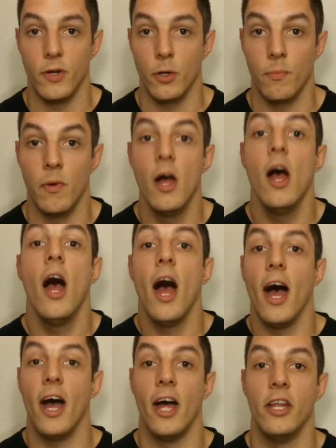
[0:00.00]
film,
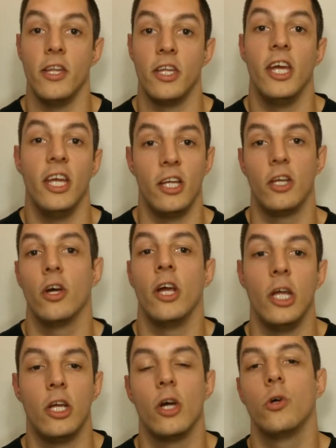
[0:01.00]
and
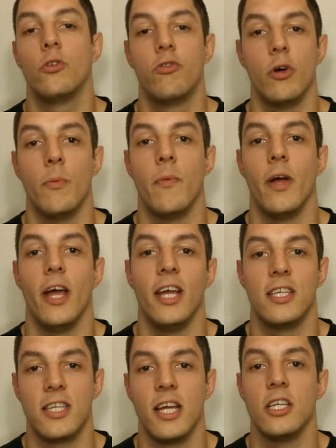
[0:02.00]
he goes from
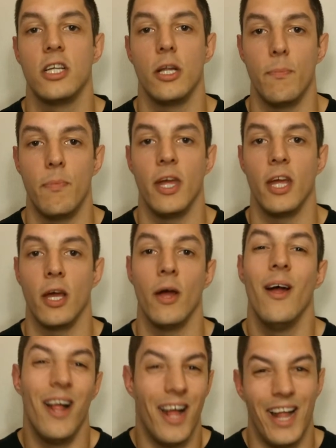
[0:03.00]
essentially being
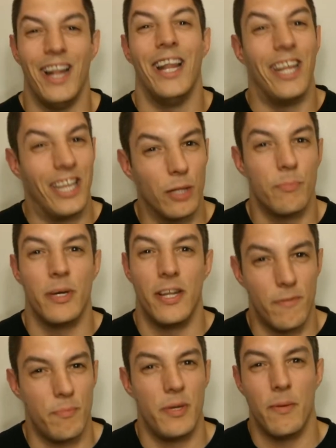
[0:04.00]
a little
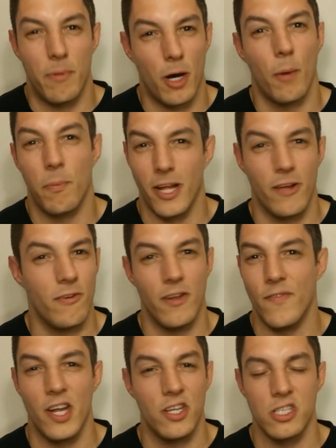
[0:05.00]
bit of a bit part player in
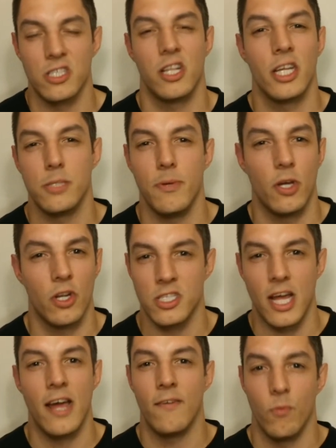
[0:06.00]
the Avengers. Let's be
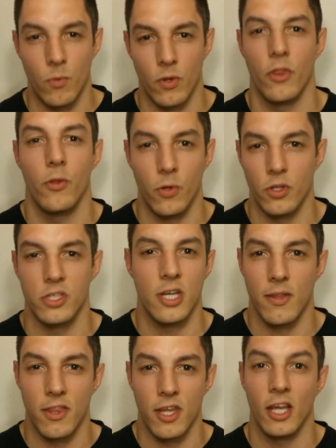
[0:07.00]
honest, everyone thought the
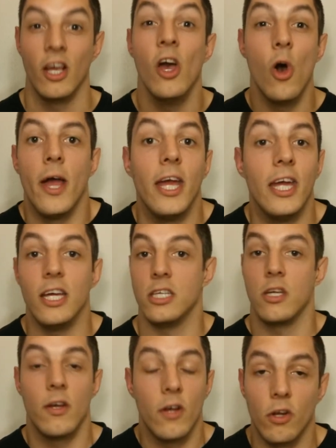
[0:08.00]
same thing. He
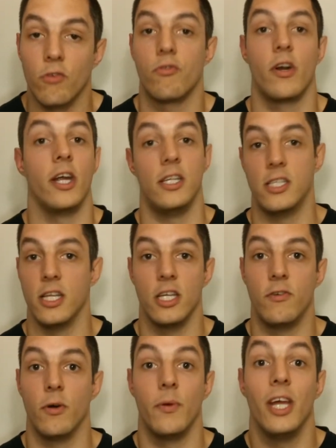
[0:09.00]
is great in
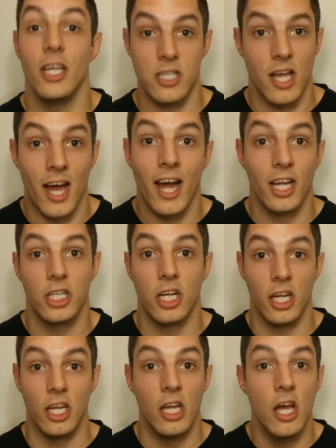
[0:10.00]
this film. He is
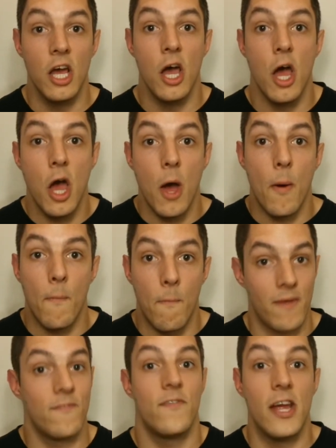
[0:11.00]
actually
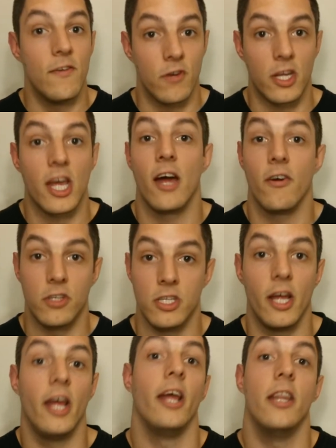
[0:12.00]
my favorite
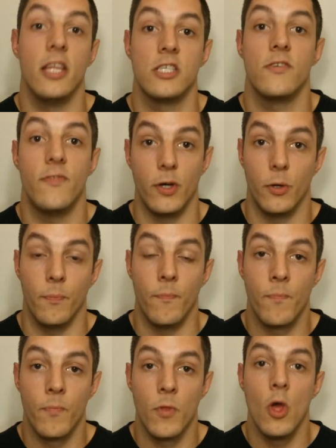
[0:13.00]
character in this film,